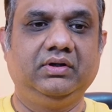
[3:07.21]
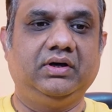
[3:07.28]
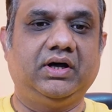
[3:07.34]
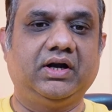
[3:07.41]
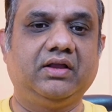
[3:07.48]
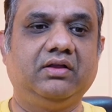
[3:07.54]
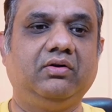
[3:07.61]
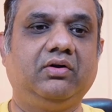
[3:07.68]

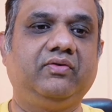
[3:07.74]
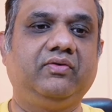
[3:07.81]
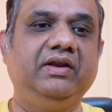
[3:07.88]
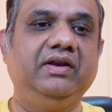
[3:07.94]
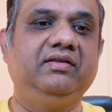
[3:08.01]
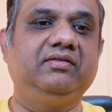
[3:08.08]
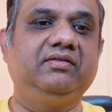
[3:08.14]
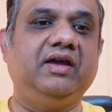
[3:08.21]
Another log file
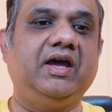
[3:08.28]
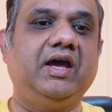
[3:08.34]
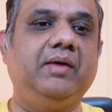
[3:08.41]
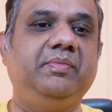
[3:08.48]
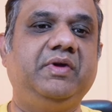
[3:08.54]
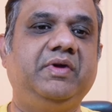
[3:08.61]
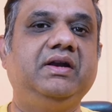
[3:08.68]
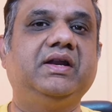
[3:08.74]
is
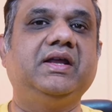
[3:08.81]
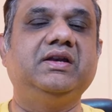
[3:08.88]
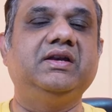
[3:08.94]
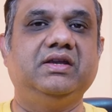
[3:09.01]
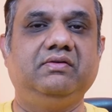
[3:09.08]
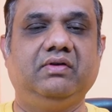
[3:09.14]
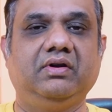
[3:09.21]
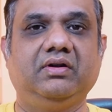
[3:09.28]

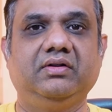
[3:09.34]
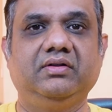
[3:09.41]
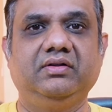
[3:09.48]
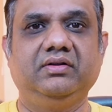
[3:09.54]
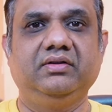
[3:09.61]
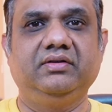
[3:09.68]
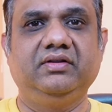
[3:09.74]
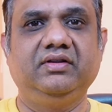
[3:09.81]
AppIntentEval.
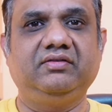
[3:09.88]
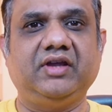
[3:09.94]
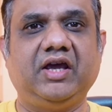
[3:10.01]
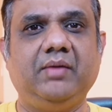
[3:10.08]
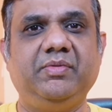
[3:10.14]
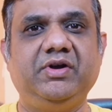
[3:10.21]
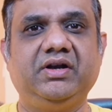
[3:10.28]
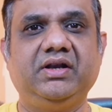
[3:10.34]
This
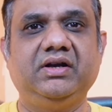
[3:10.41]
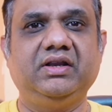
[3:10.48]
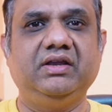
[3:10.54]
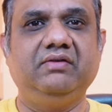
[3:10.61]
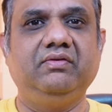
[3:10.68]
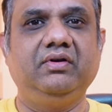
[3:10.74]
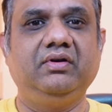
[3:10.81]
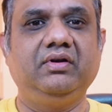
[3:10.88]

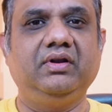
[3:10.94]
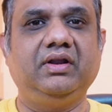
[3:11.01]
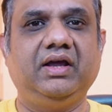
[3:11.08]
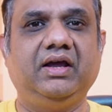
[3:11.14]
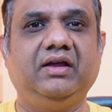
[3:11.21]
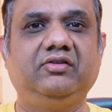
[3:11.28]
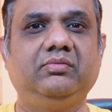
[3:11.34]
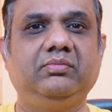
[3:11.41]
AppIntentEval
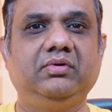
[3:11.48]
has